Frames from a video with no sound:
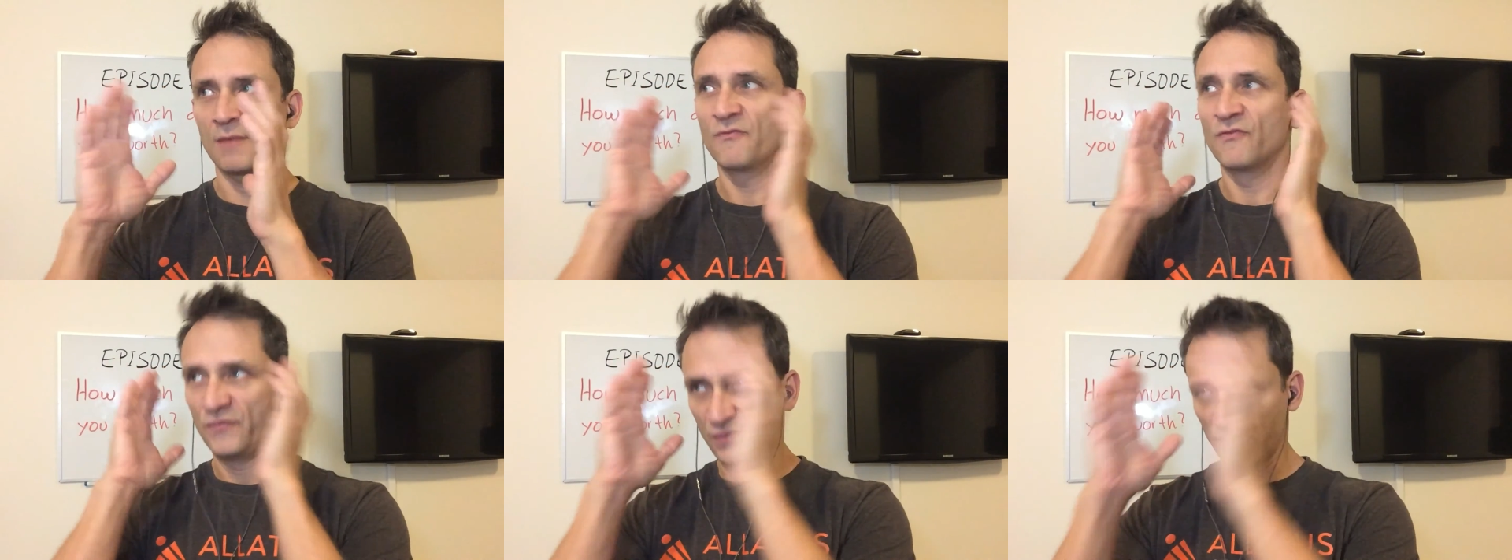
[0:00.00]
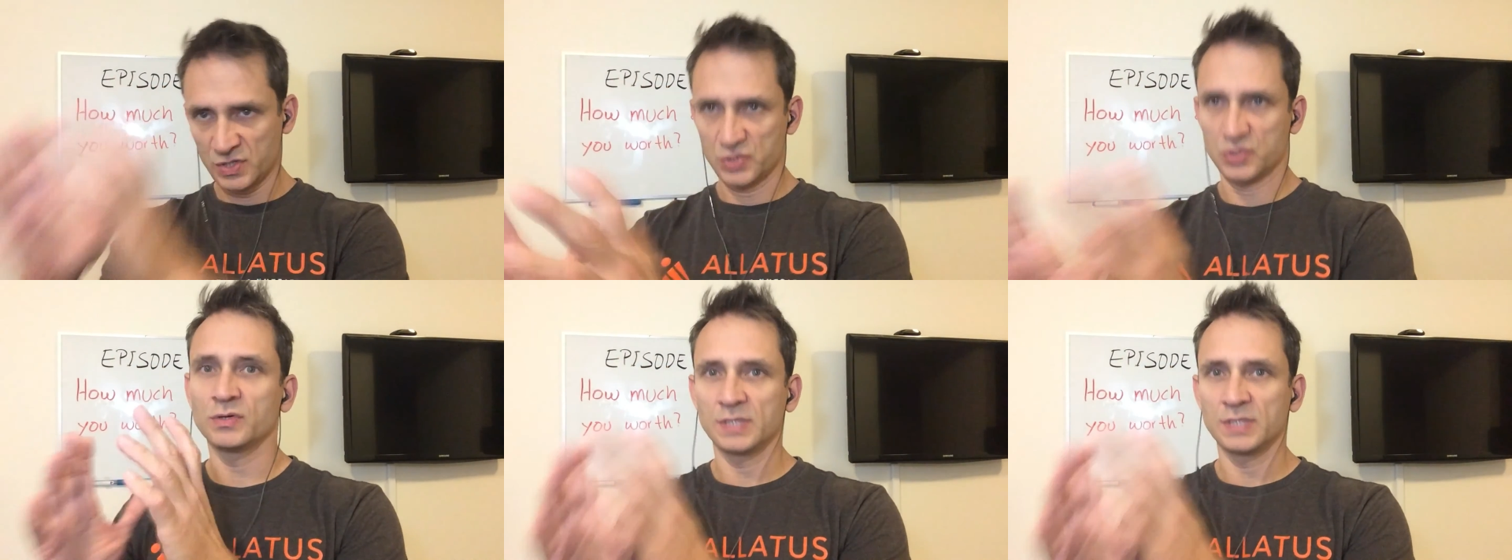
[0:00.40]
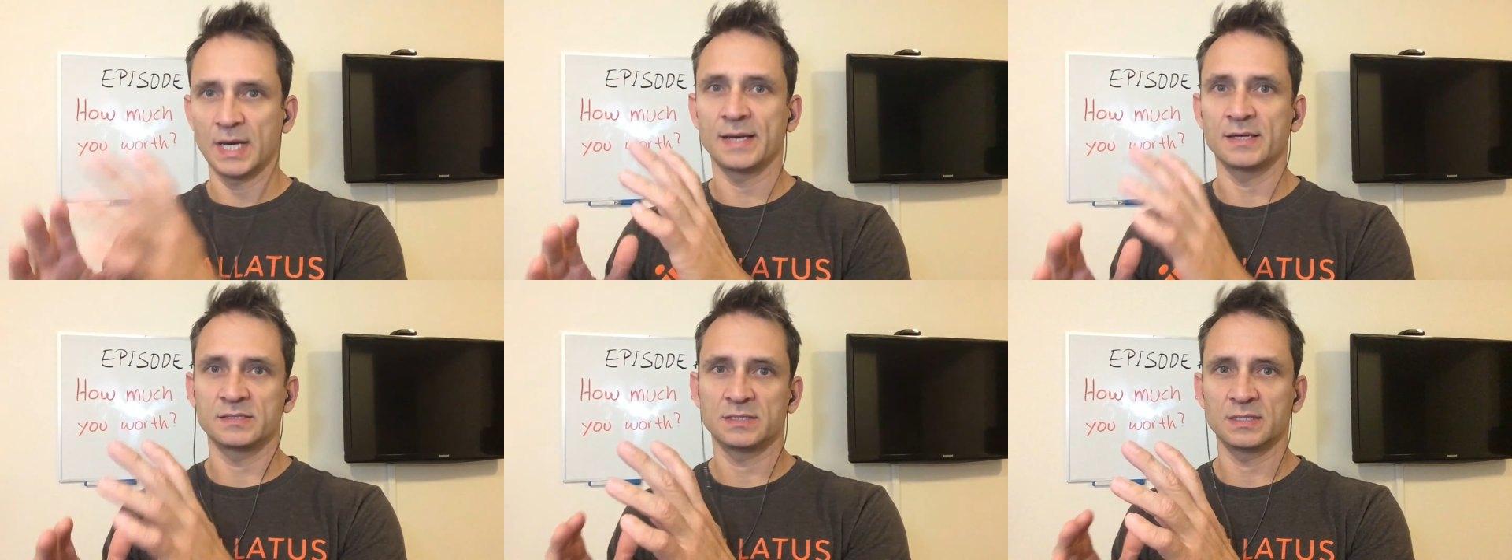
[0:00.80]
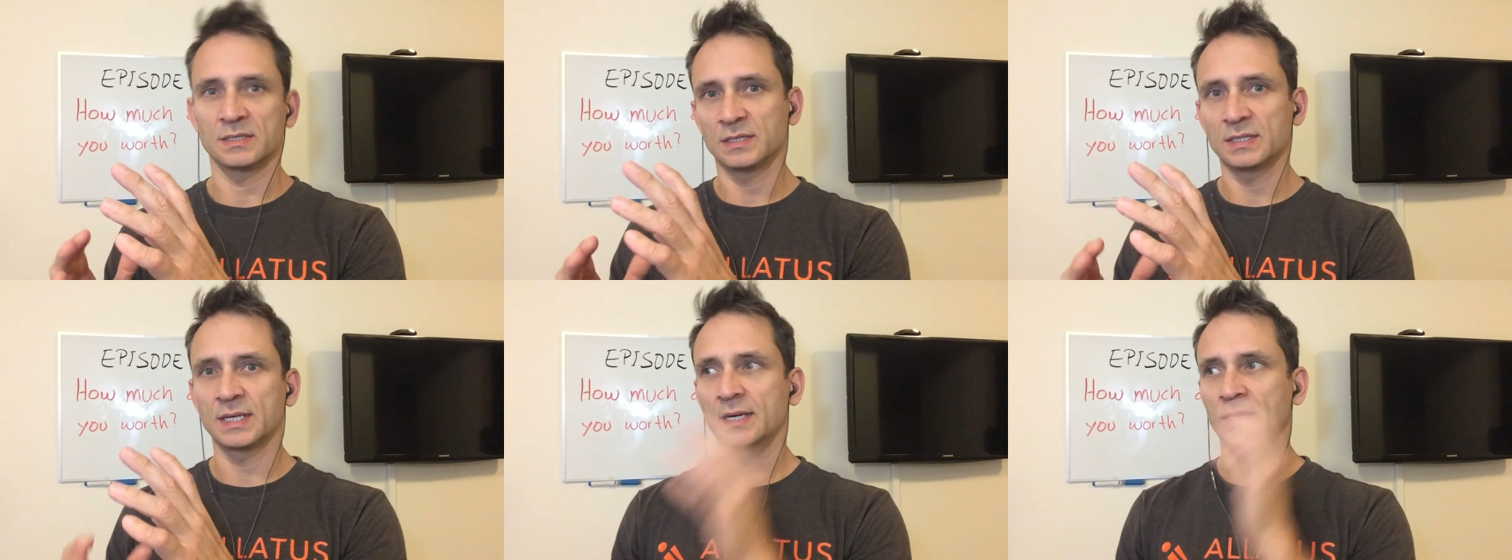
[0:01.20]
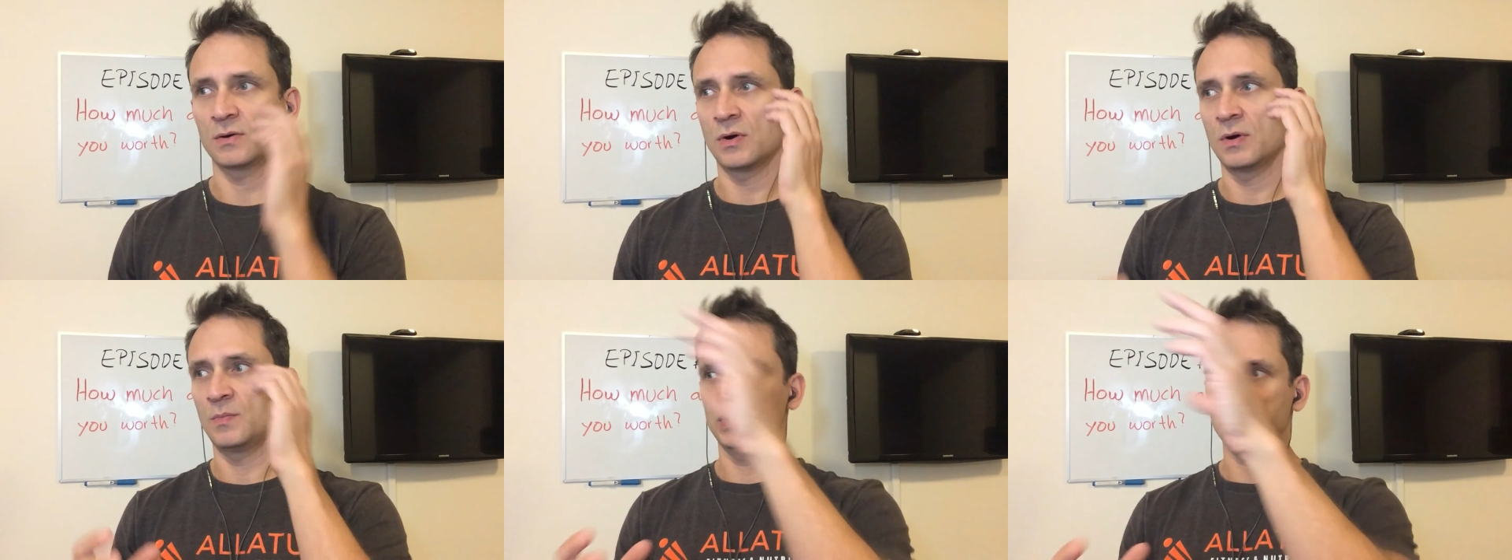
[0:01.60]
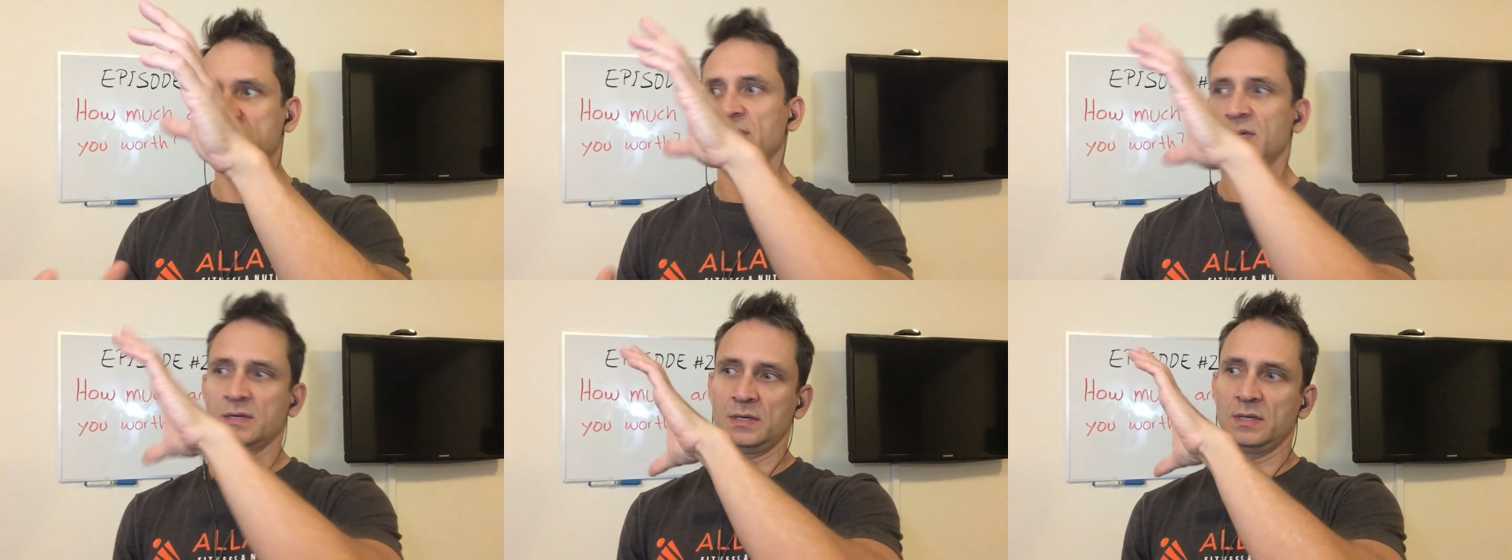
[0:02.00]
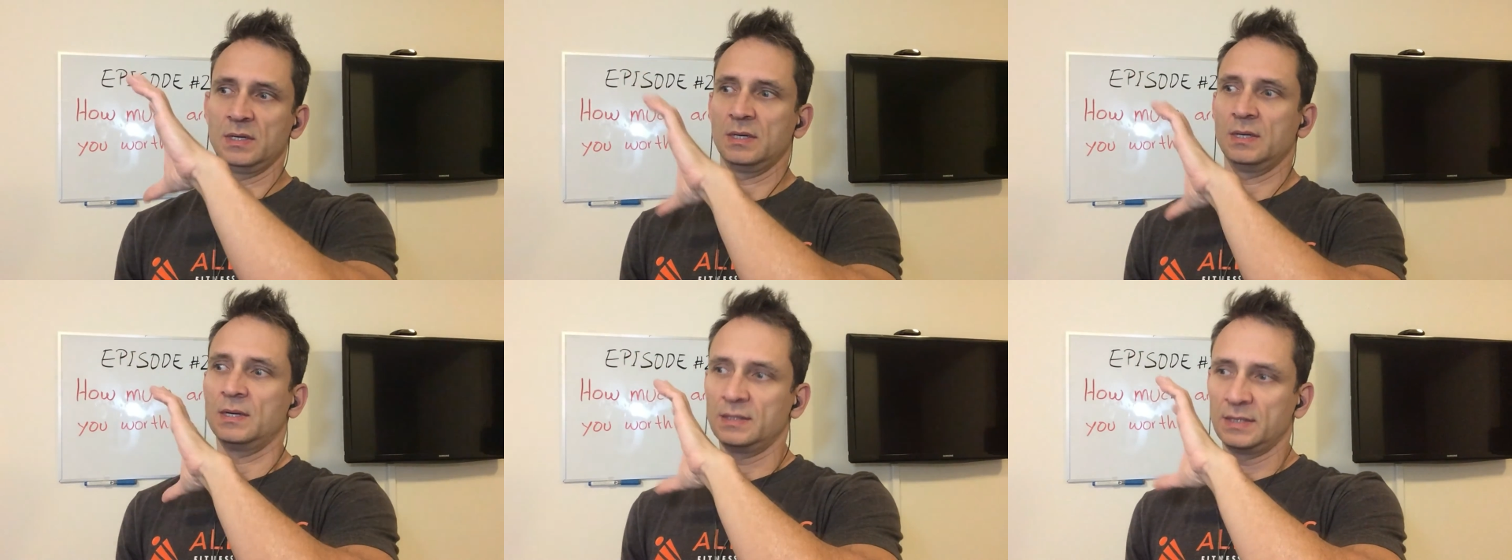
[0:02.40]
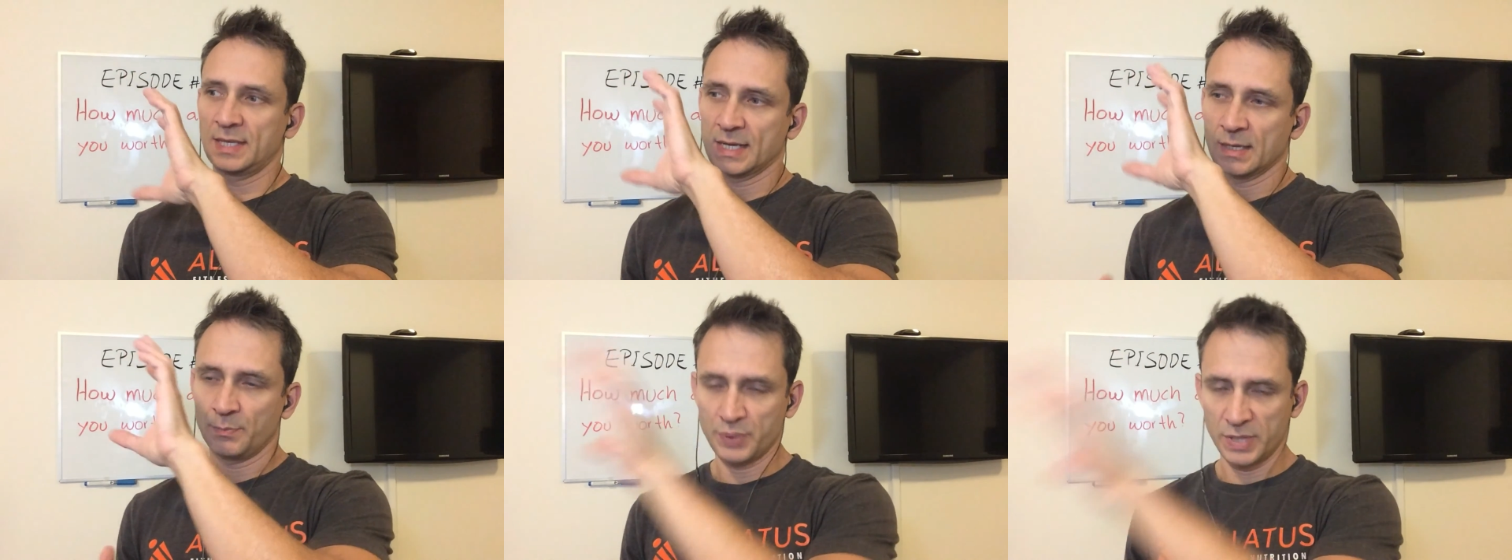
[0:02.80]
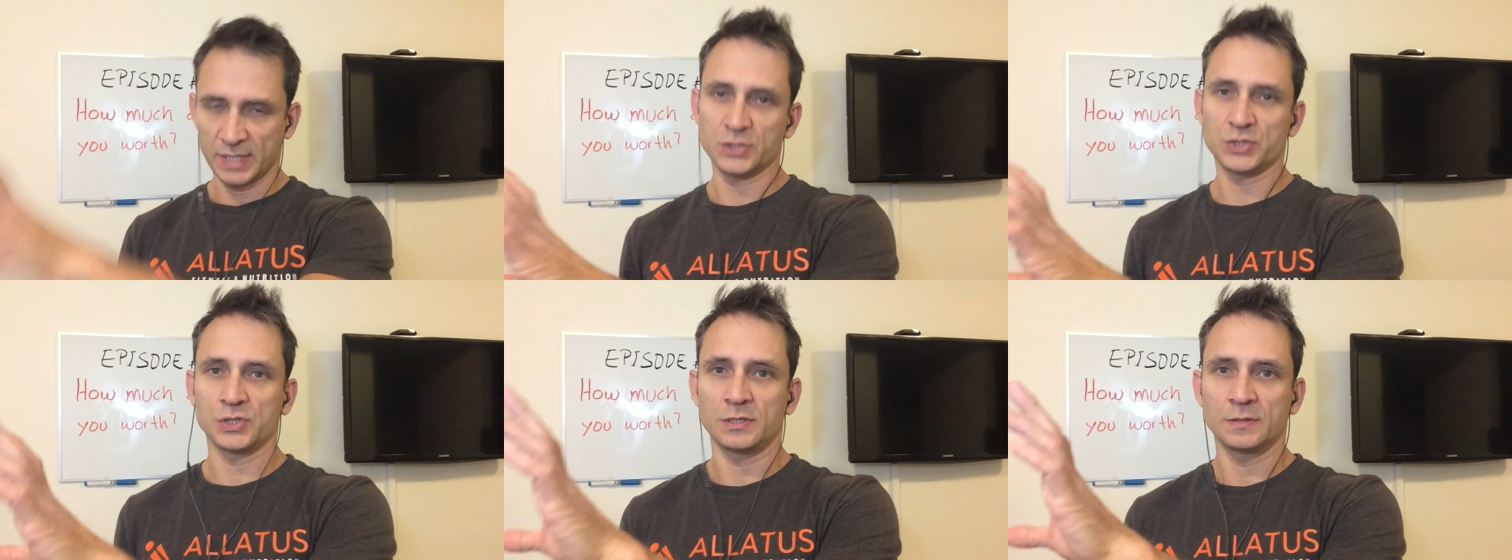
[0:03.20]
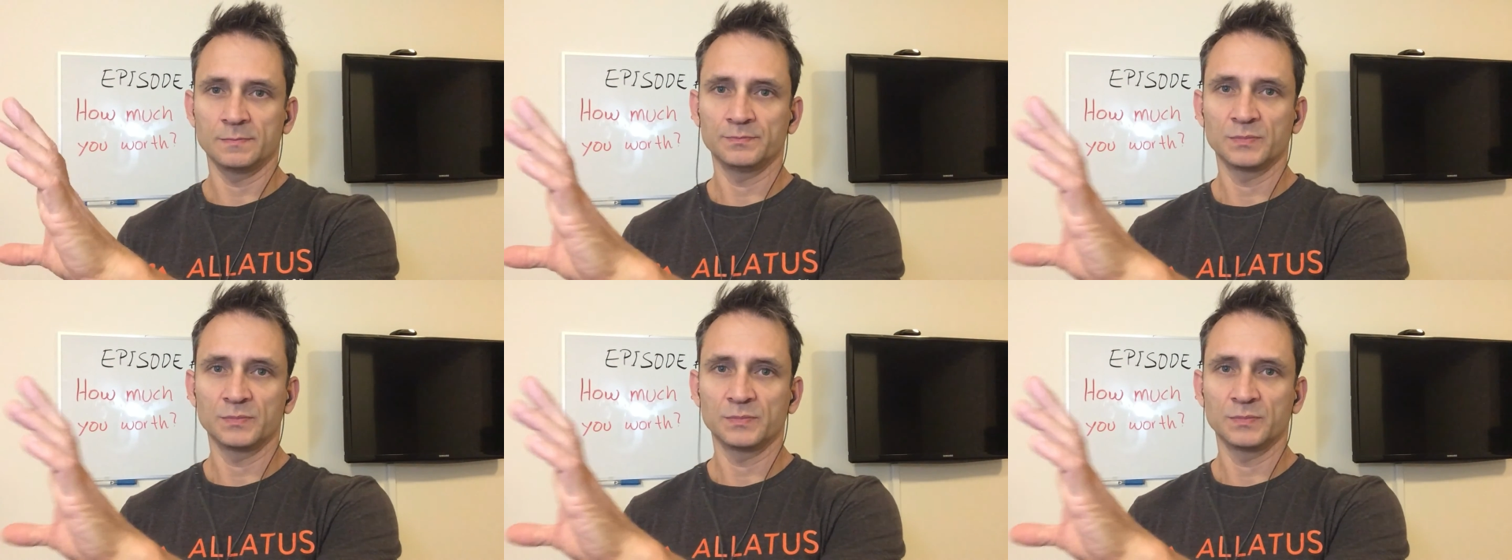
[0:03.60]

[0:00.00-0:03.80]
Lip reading: visualize it almost like a picture